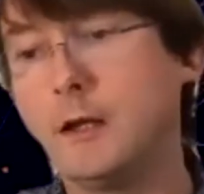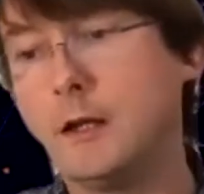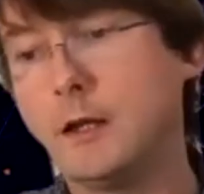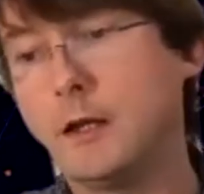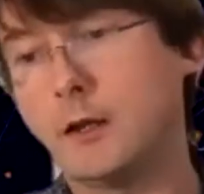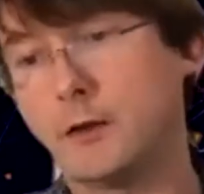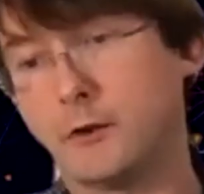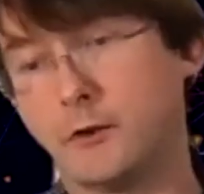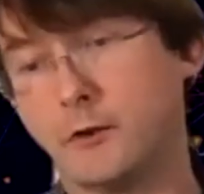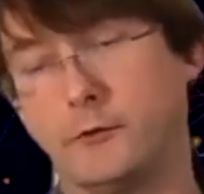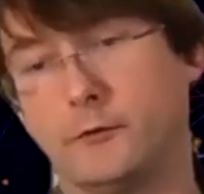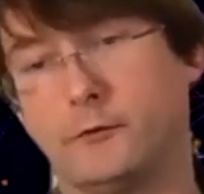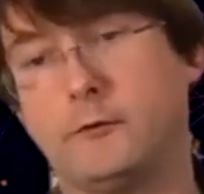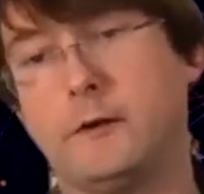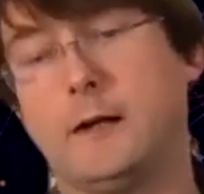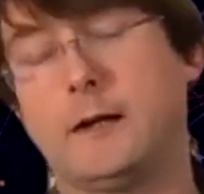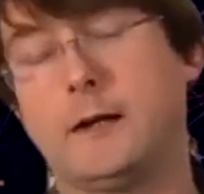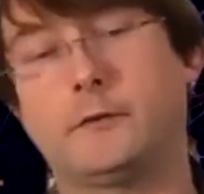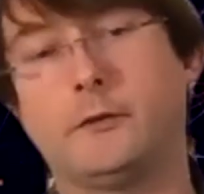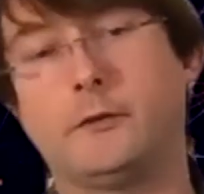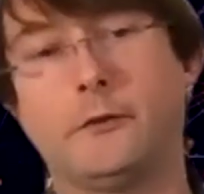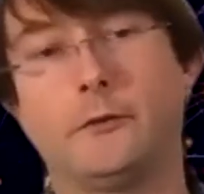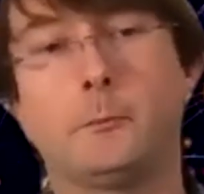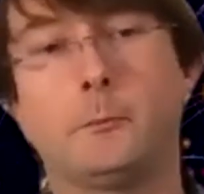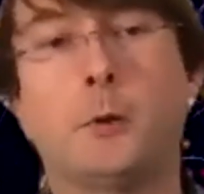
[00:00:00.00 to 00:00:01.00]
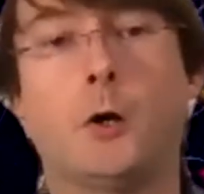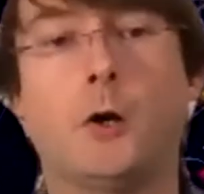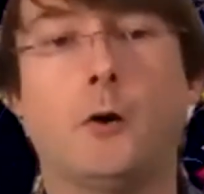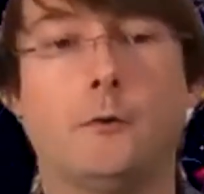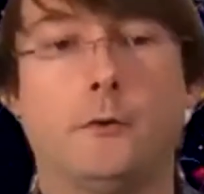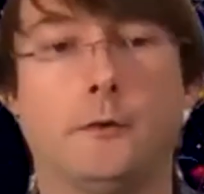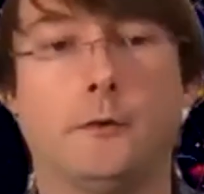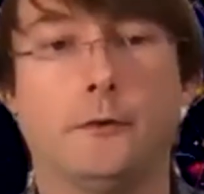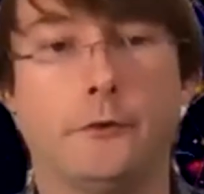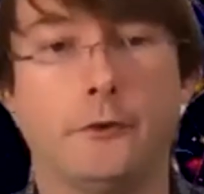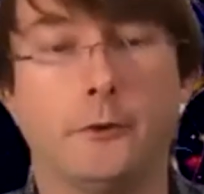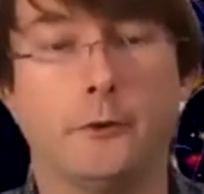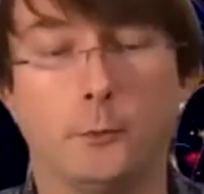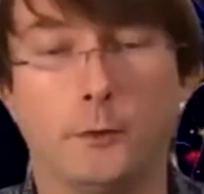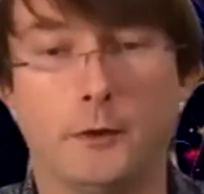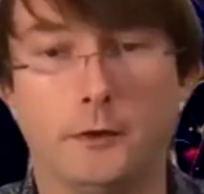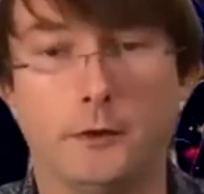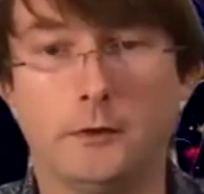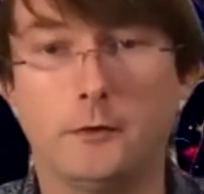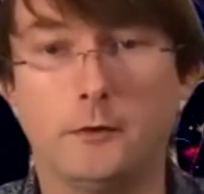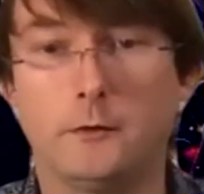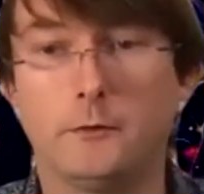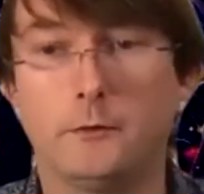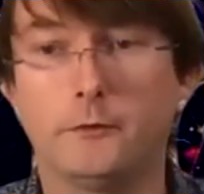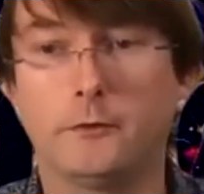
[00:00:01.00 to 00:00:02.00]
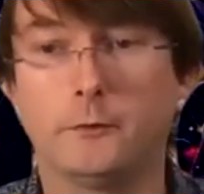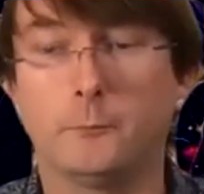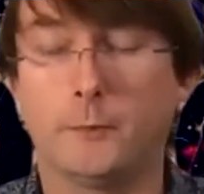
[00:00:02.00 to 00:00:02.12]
contractors, partners that we use.